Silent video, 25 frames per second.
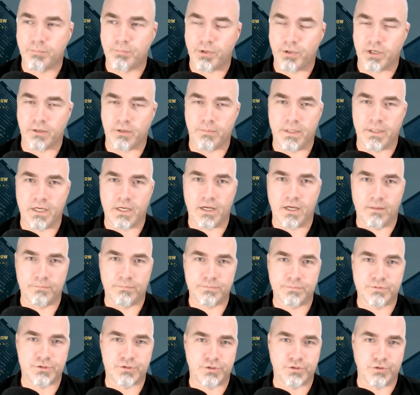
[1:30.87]
bringing me
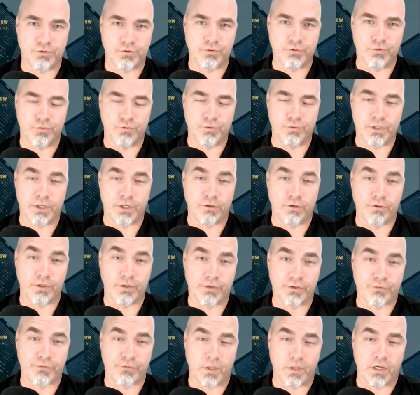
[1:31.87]
up to
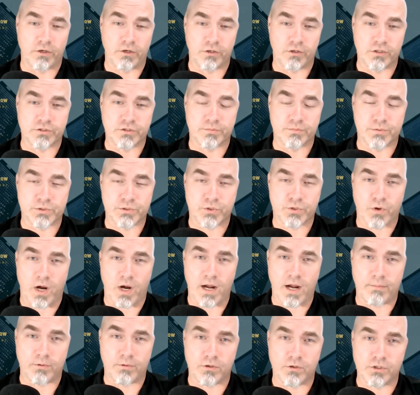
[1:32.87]
nearly 300
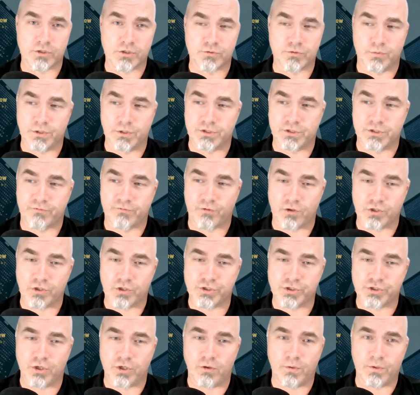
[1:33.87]
subscribers, which for a
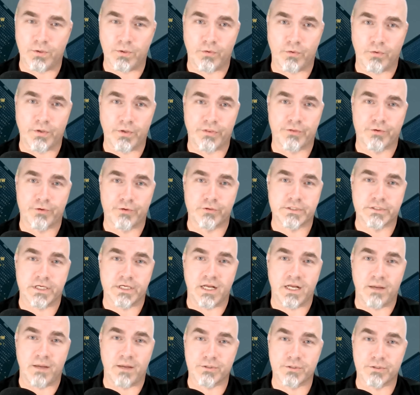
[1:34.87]
show with only
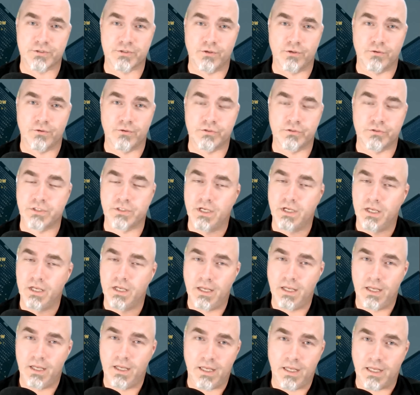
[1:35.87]
13 episodes
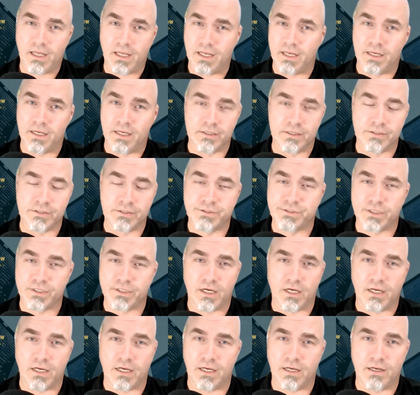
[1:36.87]
is
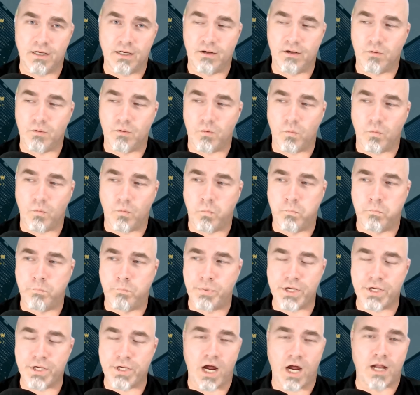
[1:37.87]

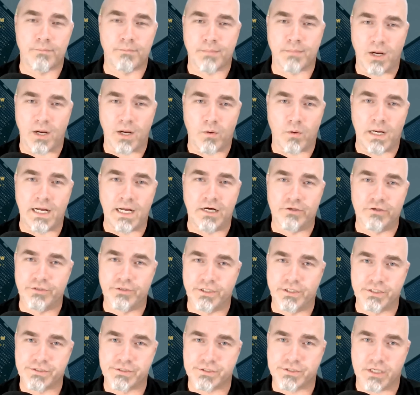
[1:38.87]
beyond my
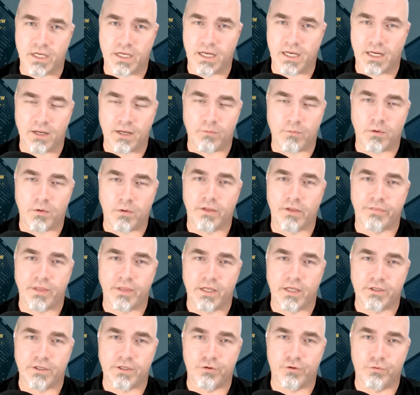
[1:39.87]
wildest. And I want to
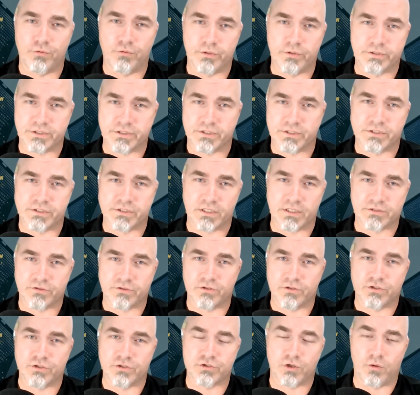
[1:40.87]
thank you, the success
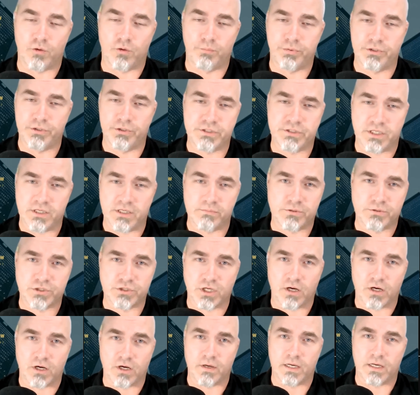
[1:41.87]
of the show. Please keep
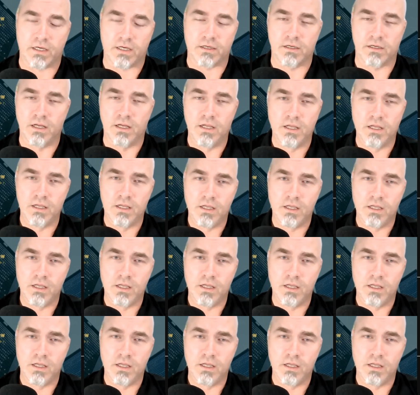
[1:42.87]
sharing and